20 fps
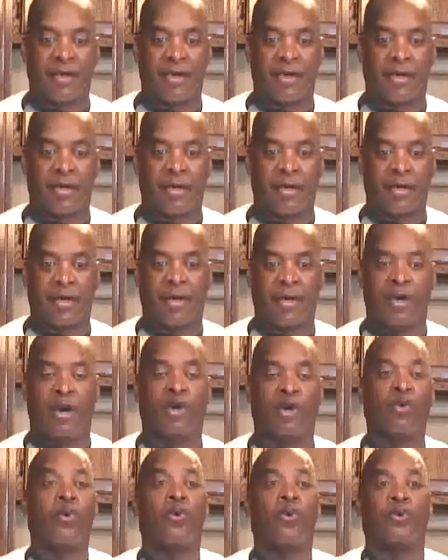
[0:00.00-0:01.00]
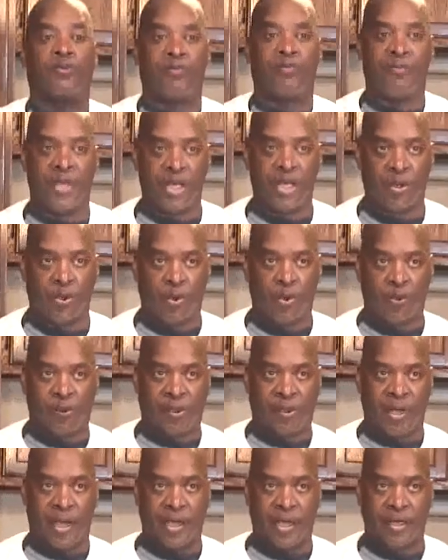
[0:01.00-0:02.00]
a, a cooked meal
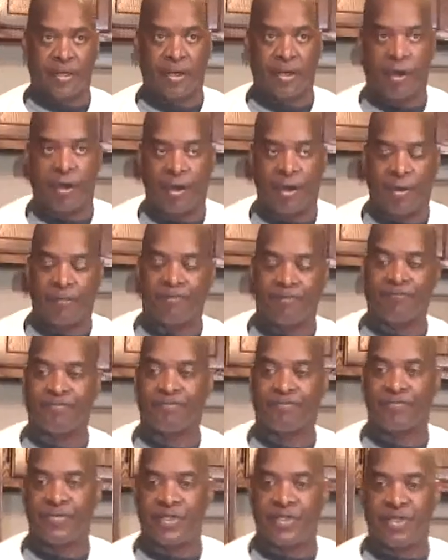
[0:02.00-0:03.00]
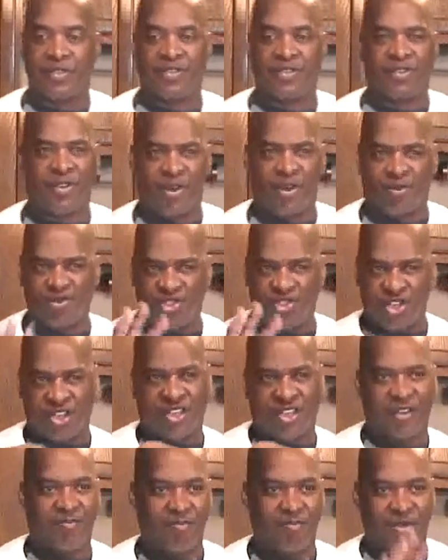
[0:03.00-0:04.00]
like um, you know,
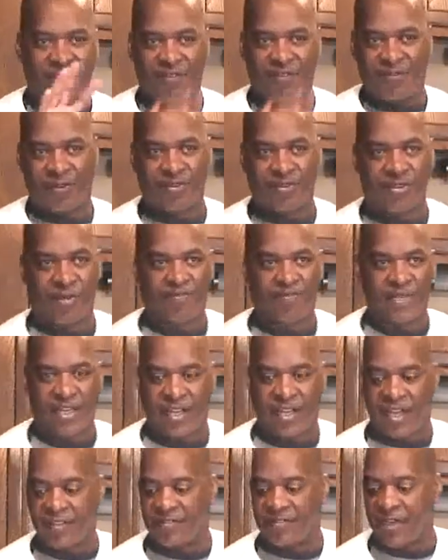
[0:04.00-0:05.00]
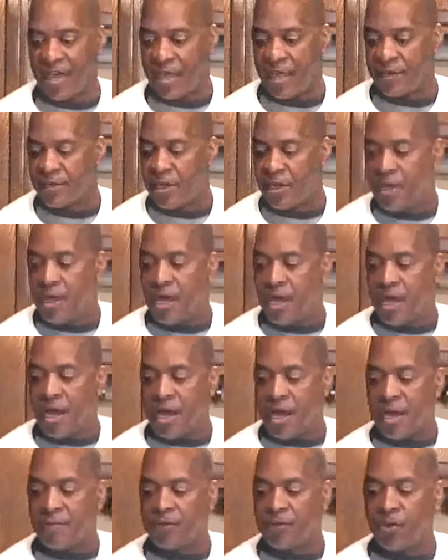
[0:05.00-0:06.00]
chicken, beef or something like that.
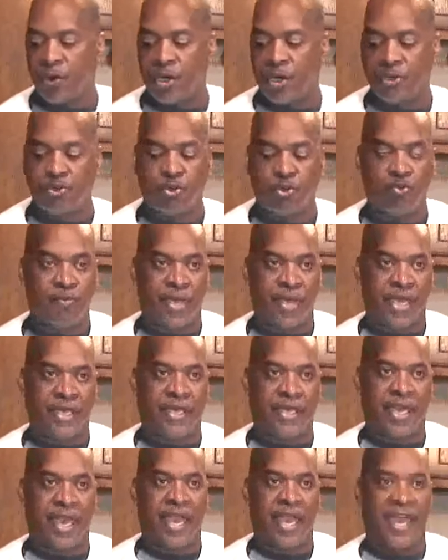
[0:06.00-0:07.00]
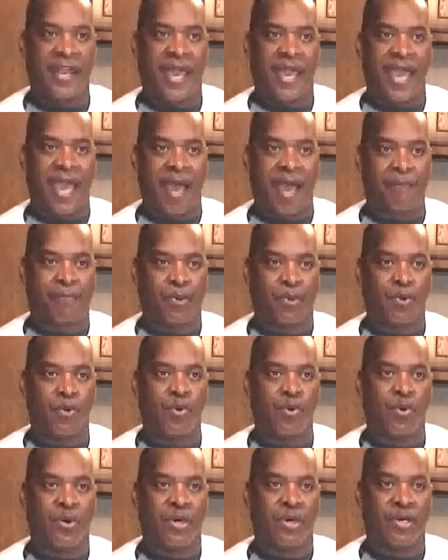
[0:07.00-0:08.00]
I'm going to make an apple
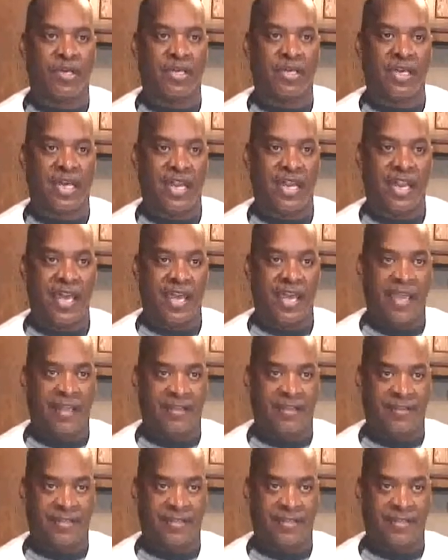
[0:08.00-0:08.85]
galette,